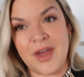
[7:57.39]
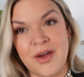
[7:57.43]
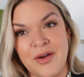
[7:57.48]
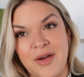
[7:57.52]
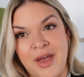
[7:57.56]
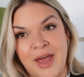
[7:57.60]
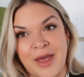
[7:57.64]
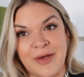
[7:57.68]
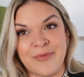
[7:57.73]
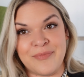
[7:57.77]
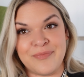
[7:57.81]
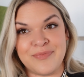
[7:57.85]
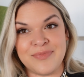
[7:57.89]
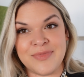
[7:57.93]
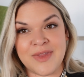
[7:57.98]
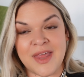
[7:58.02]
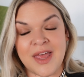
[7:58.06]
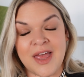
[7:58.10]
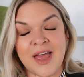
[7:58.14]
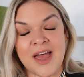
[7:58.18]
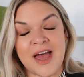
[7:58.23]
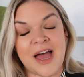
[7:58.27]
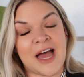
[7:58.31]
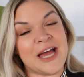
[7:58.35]
Okay,
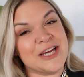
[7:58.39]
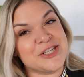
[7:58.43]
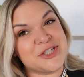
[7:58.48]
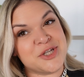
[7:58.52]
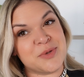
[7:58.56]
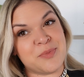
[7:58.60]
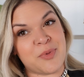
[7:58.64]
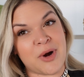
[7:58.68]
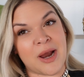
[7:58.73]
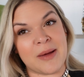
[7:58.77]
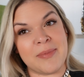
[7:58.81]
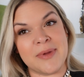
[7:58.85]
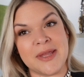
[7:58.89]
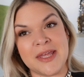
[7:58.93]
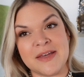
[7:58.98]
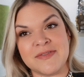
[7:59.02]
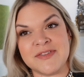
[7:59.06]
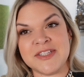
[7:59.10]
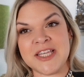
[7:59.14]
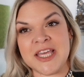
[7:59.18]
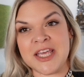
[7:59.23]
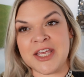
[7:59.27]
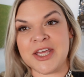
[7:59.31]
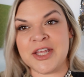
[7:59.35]
I should probably
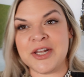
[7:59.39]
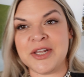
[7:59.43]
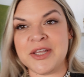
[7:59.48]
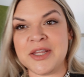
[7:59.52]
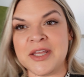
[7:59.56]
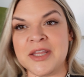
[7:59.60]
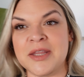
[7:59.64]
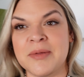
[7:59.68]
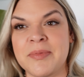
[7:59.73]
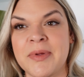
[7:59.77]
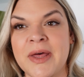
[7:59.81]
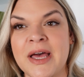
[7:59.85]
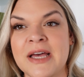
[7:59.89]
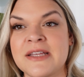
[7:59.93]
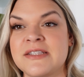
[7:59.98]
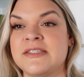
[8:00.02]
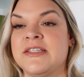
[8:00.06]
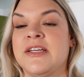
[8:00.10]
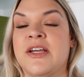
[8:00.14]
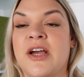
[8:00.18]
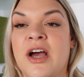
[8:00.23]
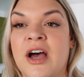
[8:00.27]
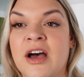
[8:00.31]
have taken the plastic